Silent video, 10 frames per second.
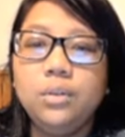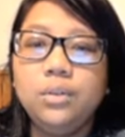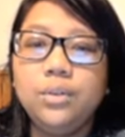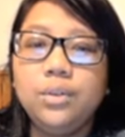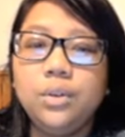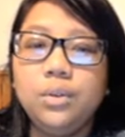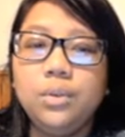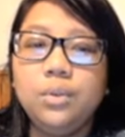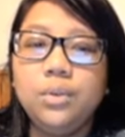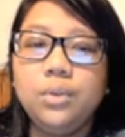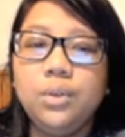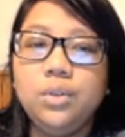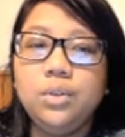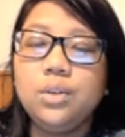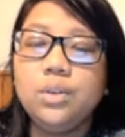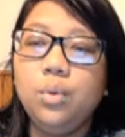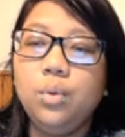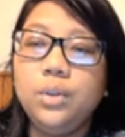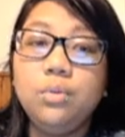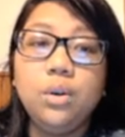So you can do this,
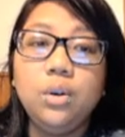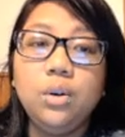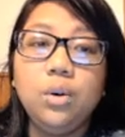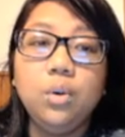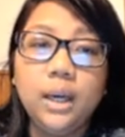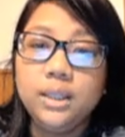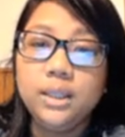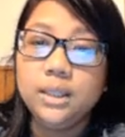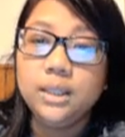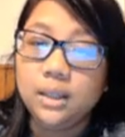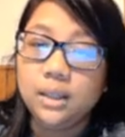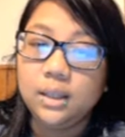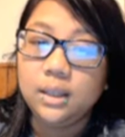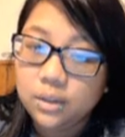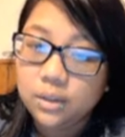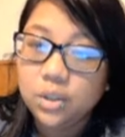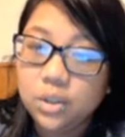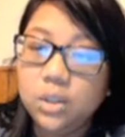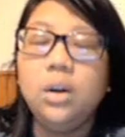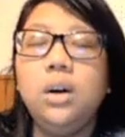you can only access this
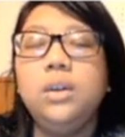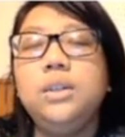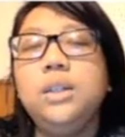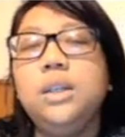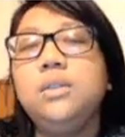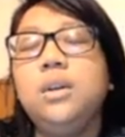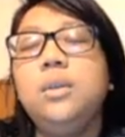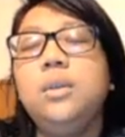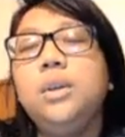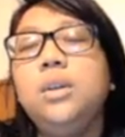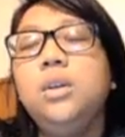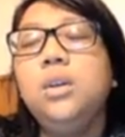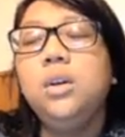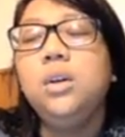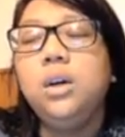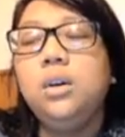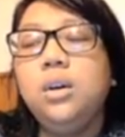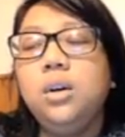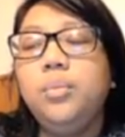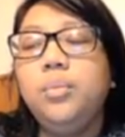version on desktop,
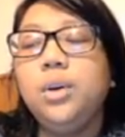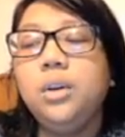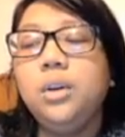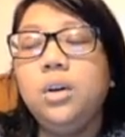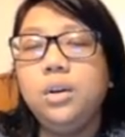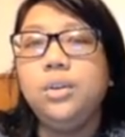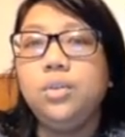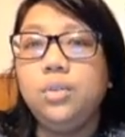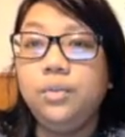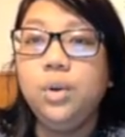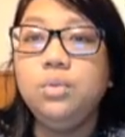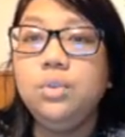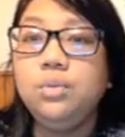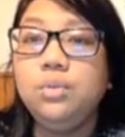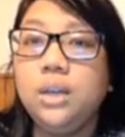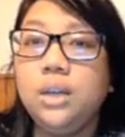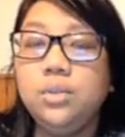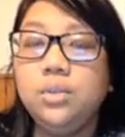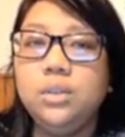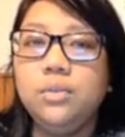but on your phone you can do
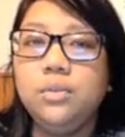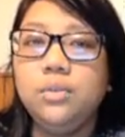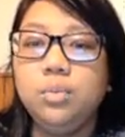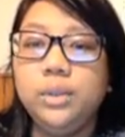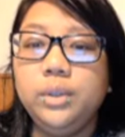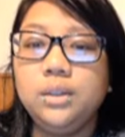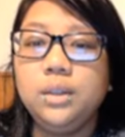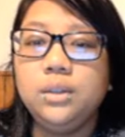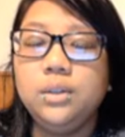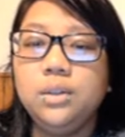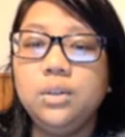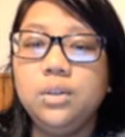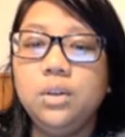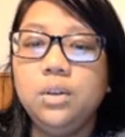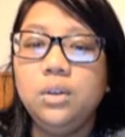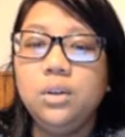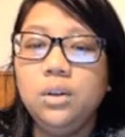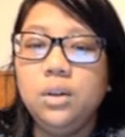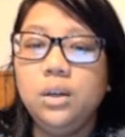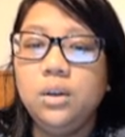individual listings.
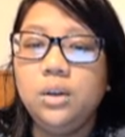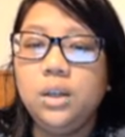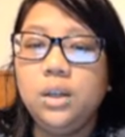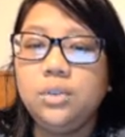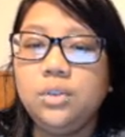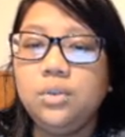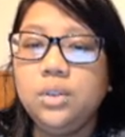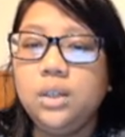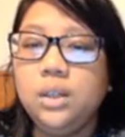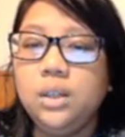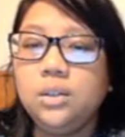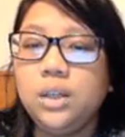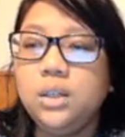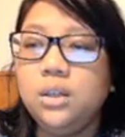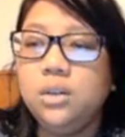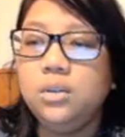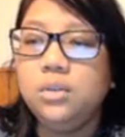And as you can see, because I did